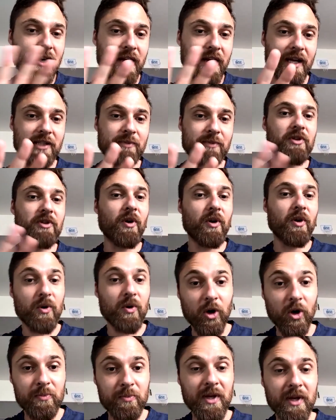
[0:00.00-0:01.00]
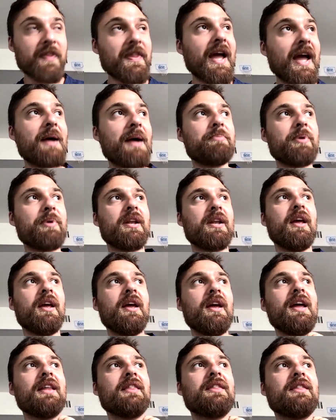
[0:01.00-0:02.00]
an expert, don't quote me on that, but
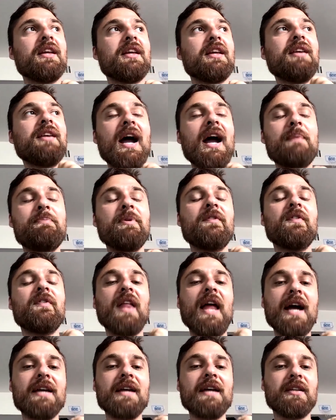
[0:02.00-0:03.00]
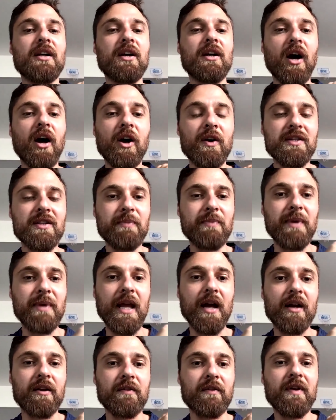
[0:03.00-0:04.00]
the type of glass a car is made
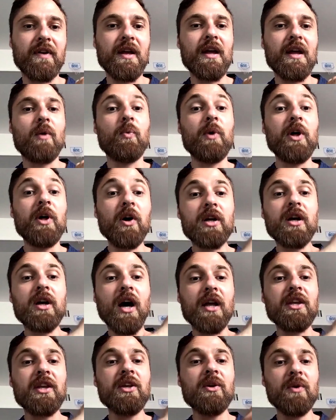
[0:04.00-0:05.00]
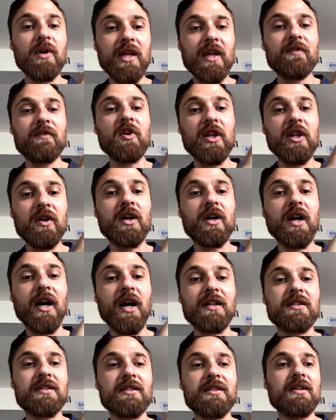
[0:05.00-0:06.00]
out of will cut you, give you little
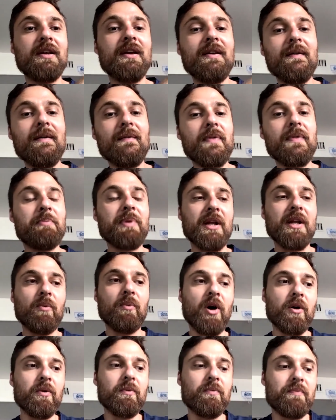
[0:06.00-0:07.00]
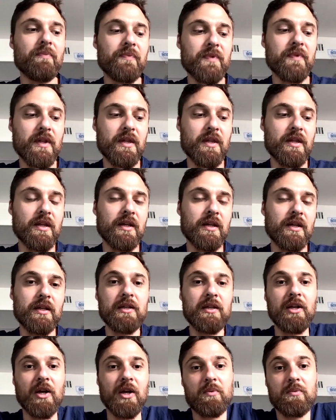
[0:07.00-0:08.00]
cuts, but it won't,
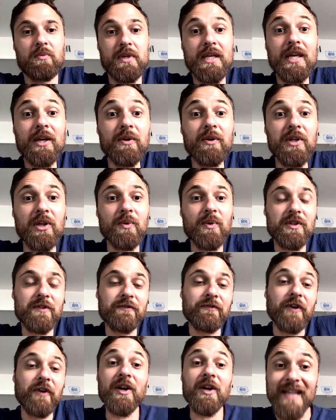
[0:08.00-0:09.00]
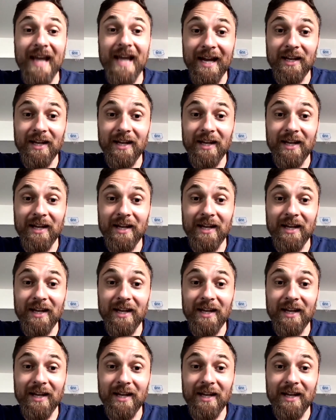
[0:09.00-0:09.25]
you know, kill you as far as I